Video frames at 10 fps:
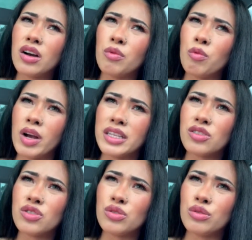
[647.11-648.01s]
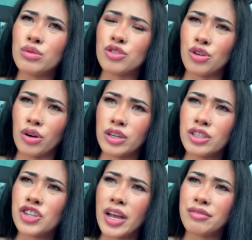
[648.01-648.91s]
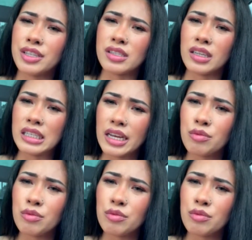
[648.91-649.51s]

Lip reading: went to church every Sunday